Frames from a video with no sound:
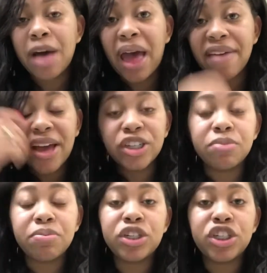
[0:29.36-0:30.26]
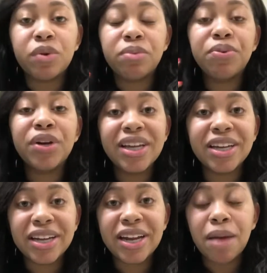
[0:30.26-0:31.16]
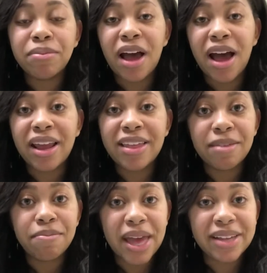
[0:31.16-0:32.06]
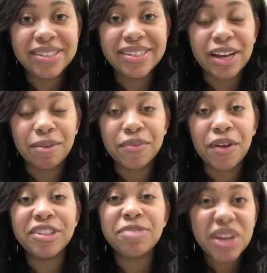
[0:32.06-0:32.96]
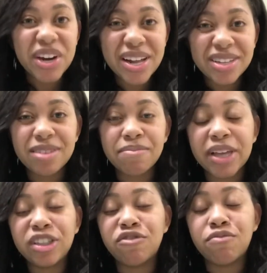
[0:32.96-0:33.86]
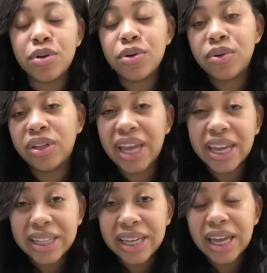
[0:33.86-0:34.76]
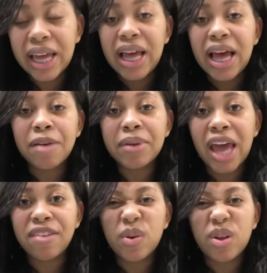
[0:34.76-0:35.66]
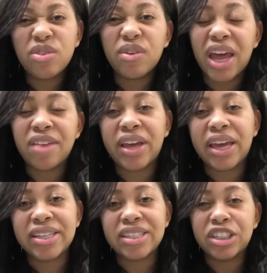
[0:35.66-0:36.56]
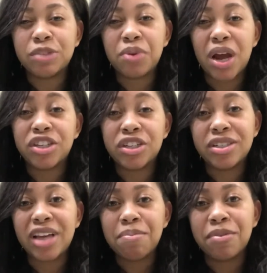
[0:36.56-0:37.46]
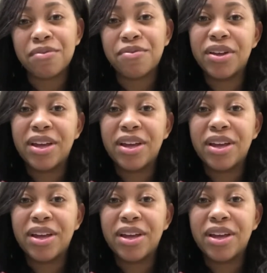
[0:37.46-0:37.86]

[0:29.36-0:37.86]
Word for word: um, I've actually been doing pretty good. I'm not in the best um, of spirits or the best of mood lately. I'm kind of going through kind of, I guess, a depression type of